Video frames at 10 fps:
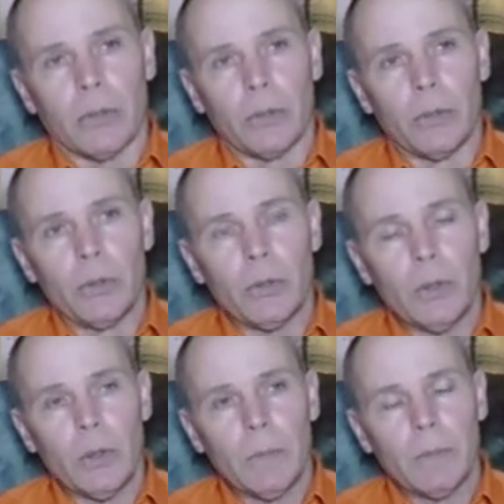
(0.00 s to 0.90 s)
to
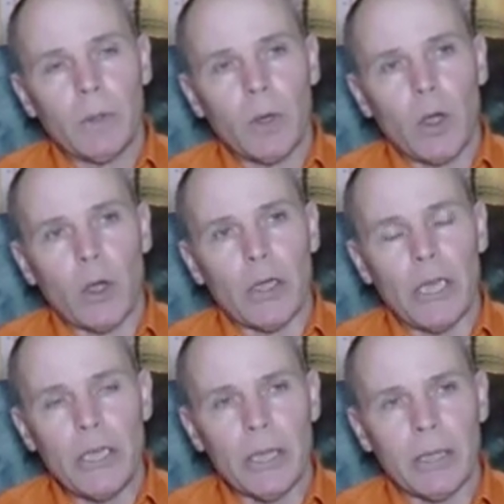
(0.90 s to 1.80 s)

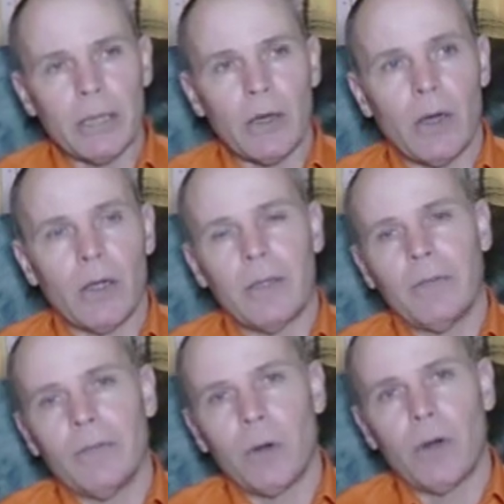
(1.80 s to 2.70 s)
condition the dog
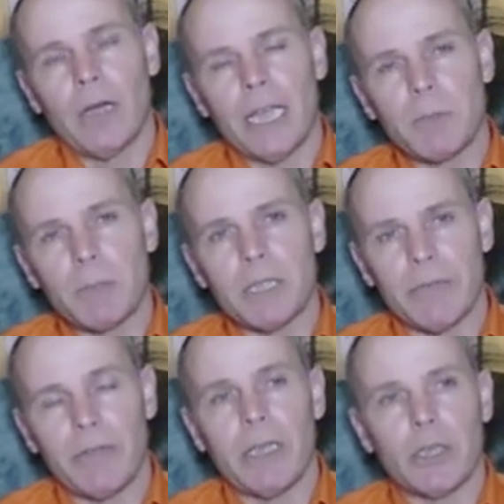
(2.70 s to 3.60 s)
for a
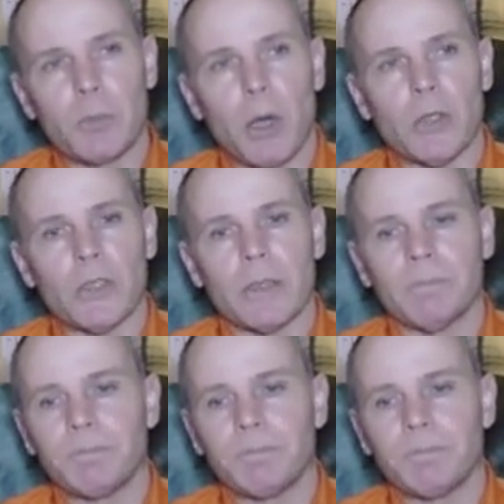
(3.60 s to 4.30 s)
specific response.